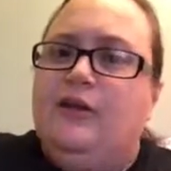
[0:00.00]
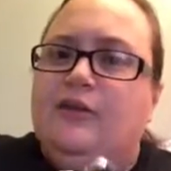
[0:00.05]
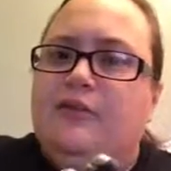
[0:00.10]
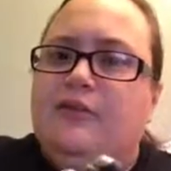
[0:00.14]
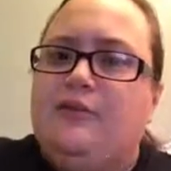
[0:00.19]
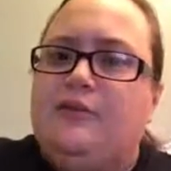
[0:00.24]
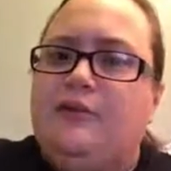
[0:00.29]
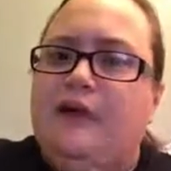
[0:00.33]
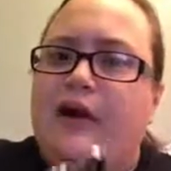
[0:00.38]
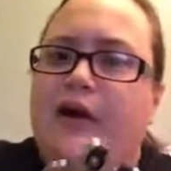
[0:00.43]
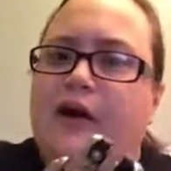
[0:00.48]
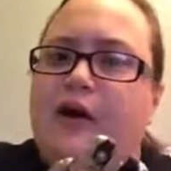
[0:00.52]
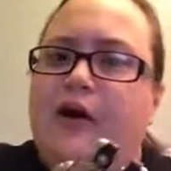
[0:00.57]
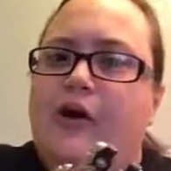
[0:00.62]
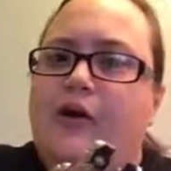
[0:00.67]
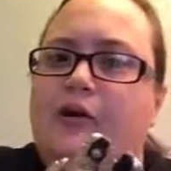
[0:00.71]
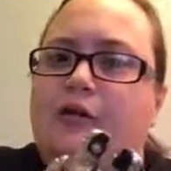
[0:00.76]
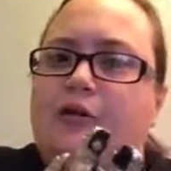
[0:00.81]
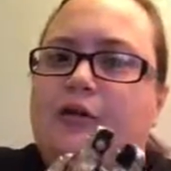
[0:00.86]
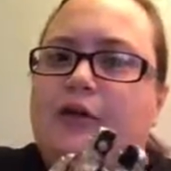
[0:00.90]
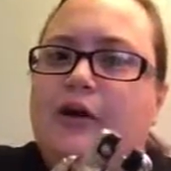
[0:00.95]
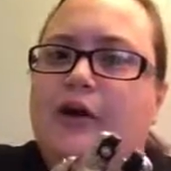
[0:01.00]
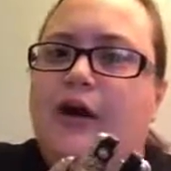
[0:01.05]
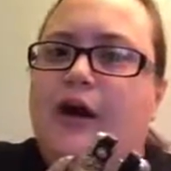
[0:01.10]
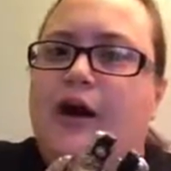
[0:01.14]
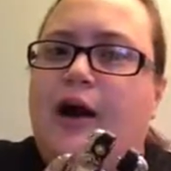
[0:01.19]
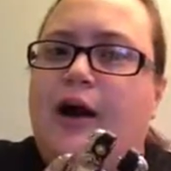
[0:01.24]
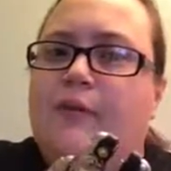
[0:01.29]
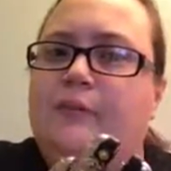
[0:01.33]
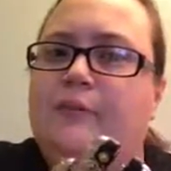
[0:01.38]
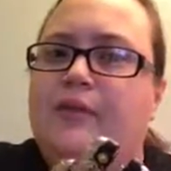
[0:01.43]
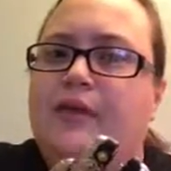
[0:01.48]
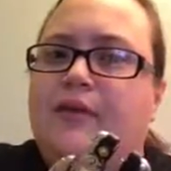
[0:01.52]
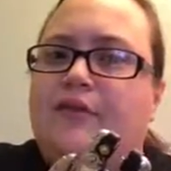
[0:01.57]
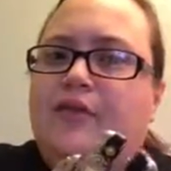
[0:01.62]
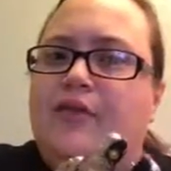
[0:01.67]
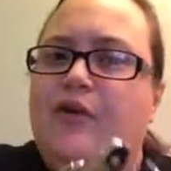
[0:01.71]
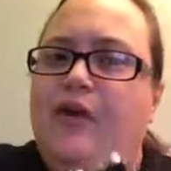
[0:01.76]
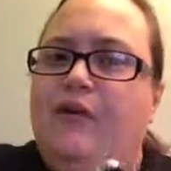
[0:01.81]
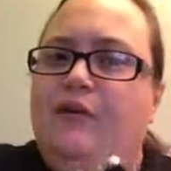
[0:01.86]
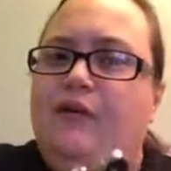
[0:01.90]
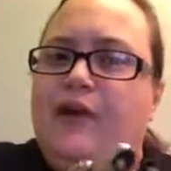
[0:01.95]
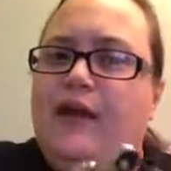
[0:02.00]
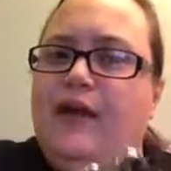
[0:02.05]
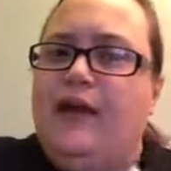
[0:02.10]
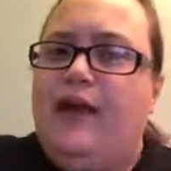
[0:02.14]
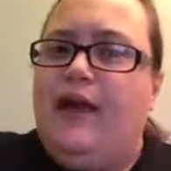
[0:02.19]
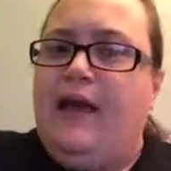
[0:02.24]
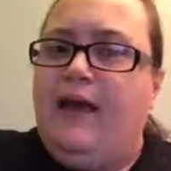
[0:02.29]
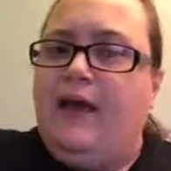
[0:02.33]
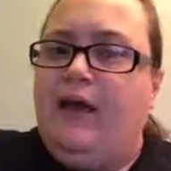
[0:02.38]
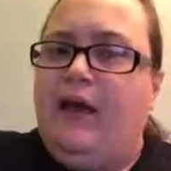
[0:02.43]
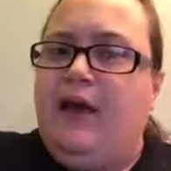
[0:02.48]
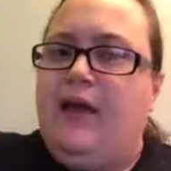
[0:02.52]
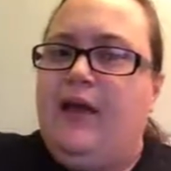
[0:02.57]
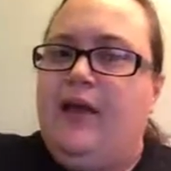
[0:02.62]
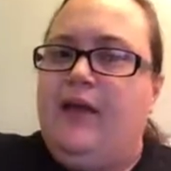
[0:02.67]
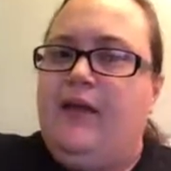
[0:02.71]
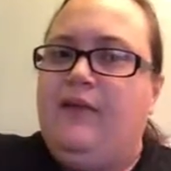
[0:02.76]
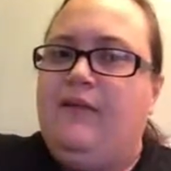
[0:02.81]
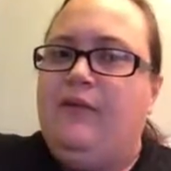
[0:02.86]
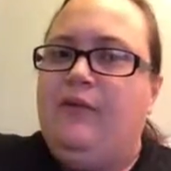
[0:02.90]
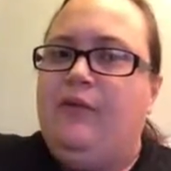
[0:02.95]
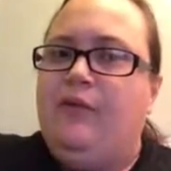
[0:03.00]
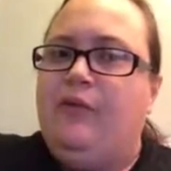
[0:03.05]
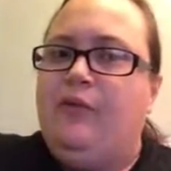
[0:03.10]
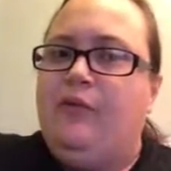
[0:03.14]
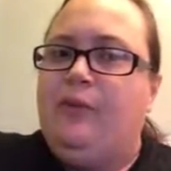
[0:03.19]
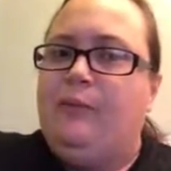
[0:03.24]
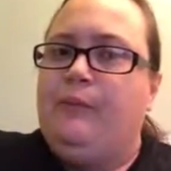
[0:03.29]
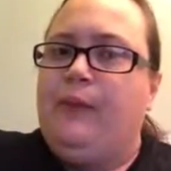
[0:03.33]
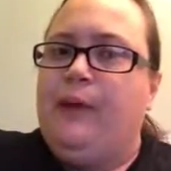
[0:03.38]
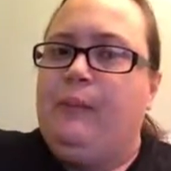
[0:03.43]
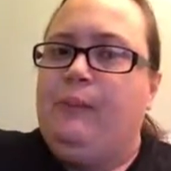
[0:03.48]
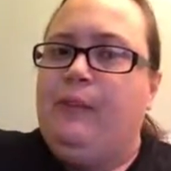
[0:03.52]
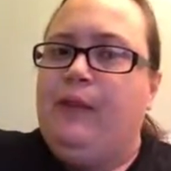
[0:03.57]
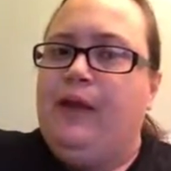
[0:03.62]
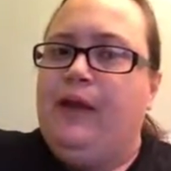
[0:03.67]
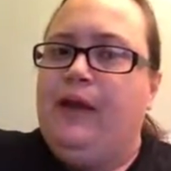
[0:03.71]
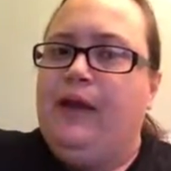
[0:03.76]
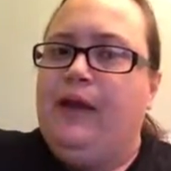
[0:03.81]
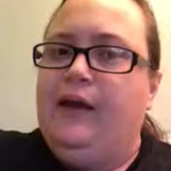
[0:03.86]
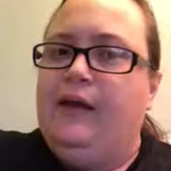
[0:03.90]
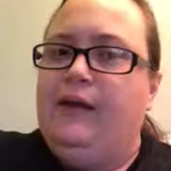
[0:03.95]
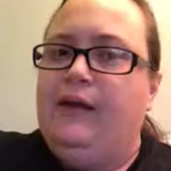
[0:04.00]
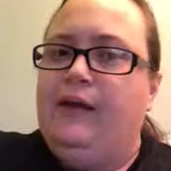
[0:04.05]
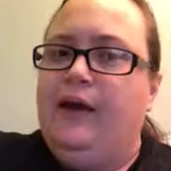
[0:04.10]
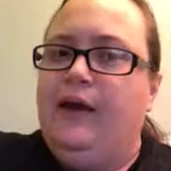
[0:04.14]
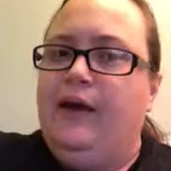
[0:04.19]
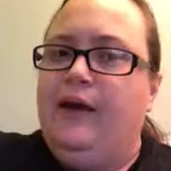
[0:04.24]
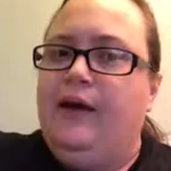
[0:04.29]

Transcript: So I mean, if you have weak hands or maybe